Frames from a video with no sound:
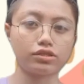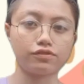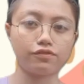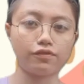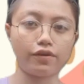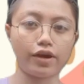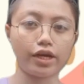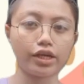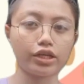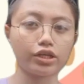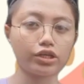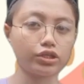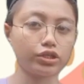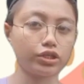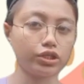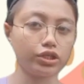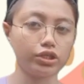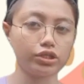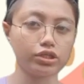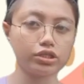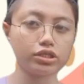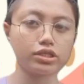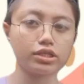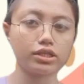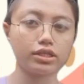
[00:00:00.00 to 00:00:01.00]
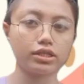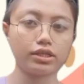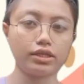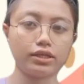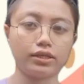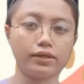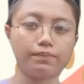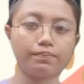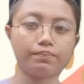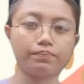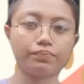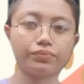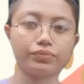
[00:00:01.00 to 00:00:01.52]
To satisfy
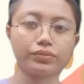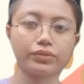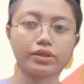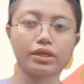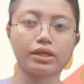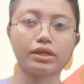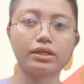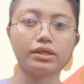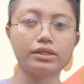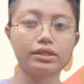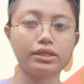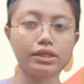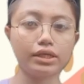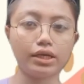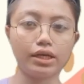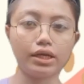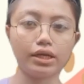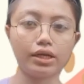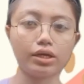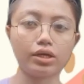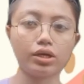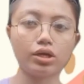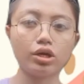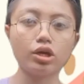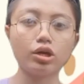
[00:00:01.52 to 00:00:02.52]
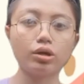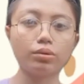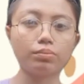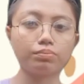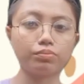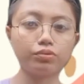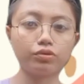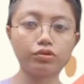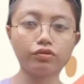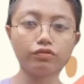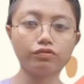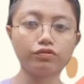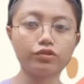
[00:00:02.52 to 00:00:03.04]
curiosity. D.
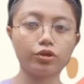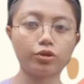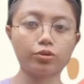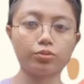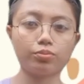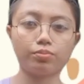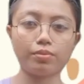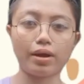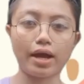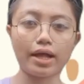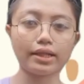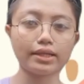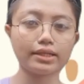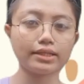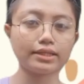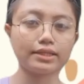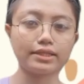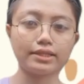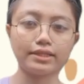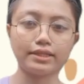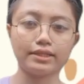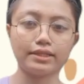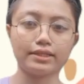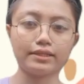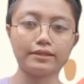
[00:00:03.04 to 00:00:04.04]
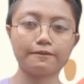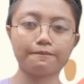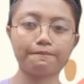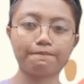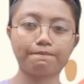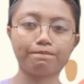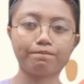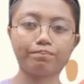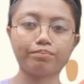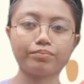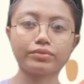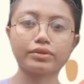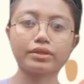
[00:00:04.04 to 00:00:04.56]
Prove
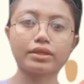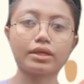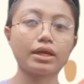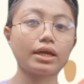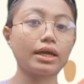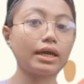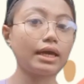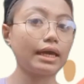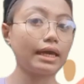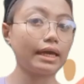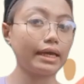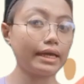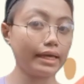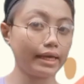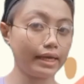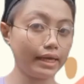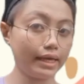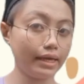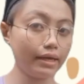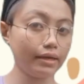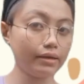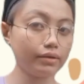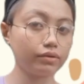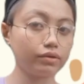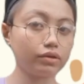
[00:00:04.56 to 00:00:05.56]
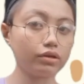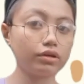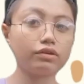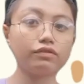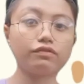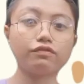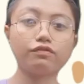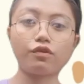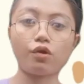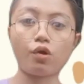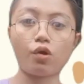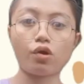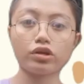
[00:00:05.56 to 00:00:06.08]
normality.
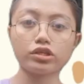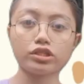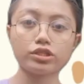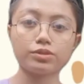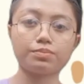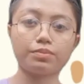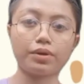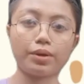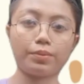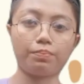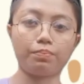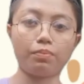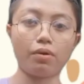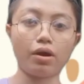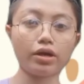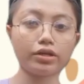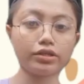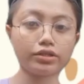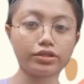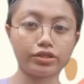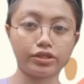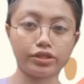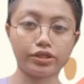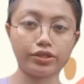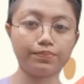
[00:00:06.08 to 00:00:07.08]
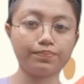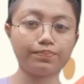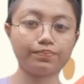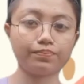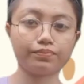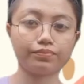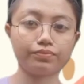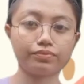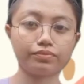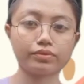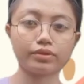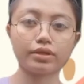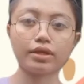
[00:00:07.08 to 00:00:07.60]
E. Forced by
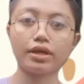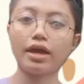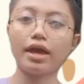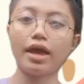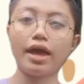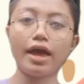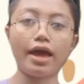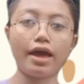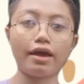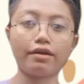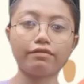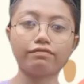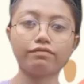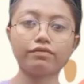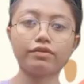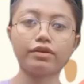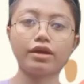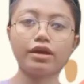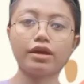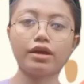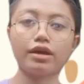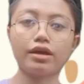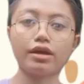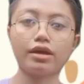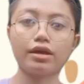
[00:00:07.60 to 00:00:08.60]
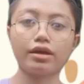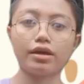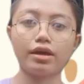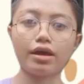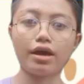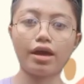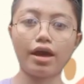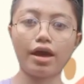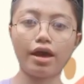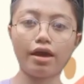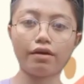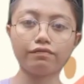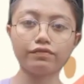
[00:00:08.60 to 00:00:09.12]
partner. F.
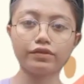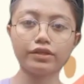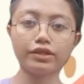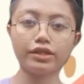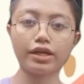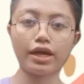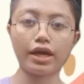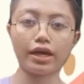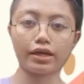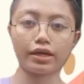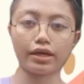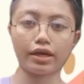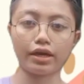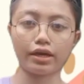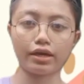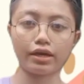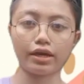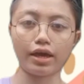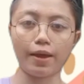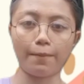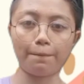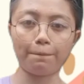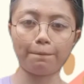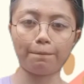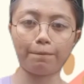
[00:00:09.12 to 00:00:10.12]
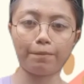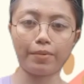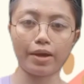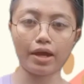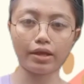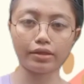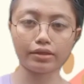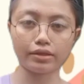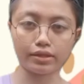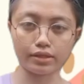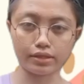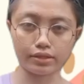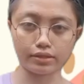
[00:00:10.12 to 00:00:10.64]
Heavy necking
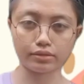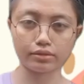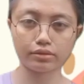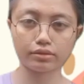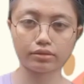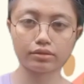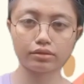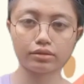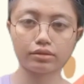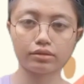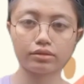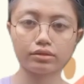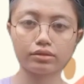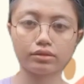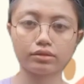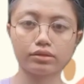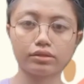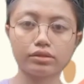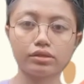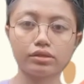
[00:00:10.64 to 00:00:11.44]
and petting.